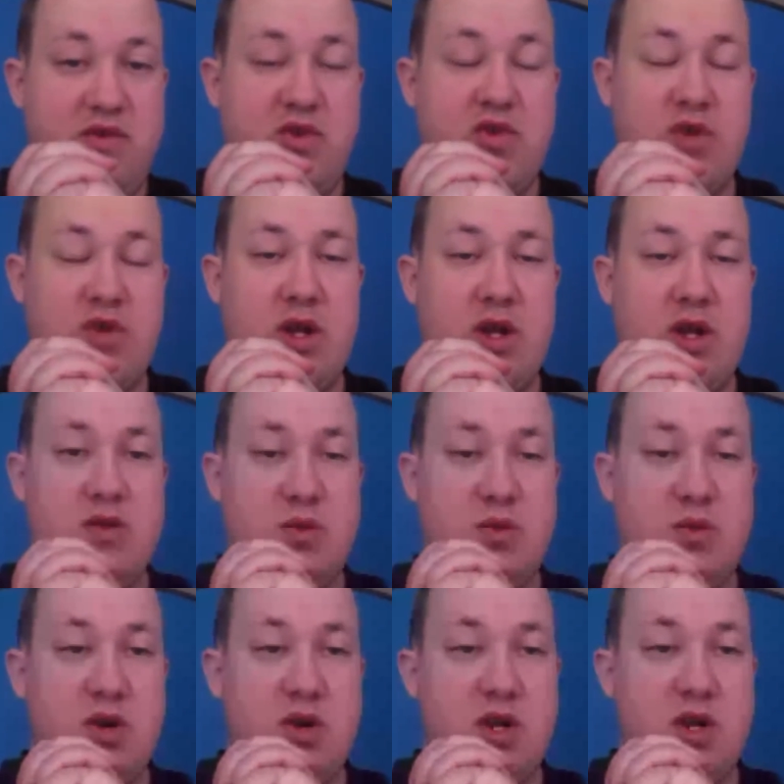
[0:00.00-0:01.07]
Trello is
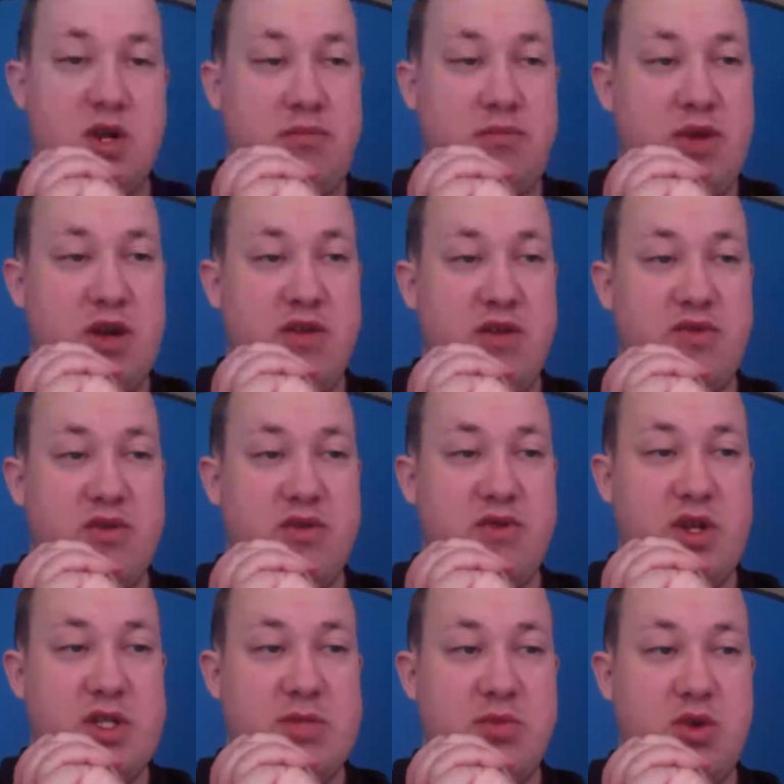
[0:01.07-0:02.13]
working out better for the
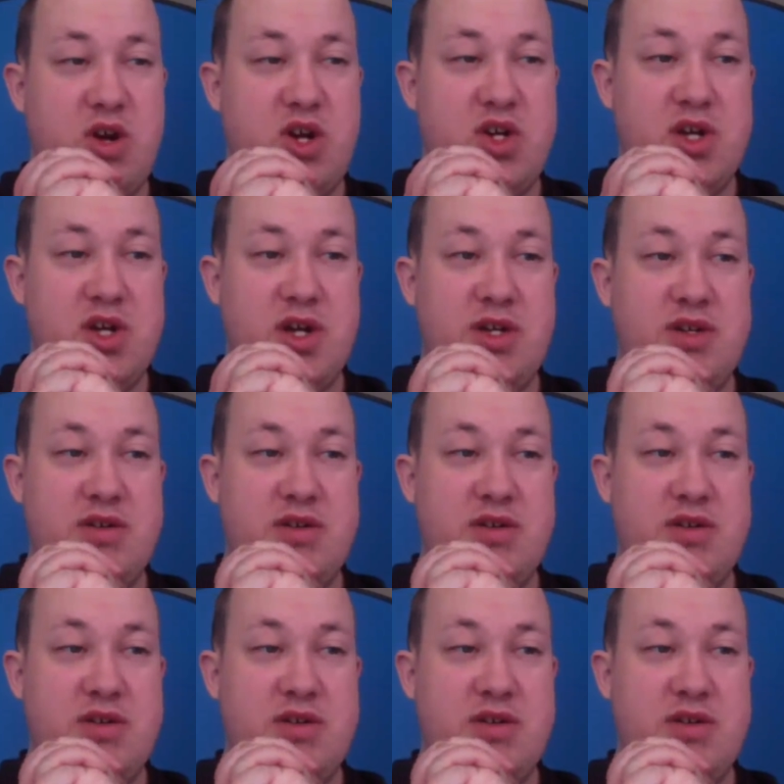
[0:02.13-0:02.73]
Venus project,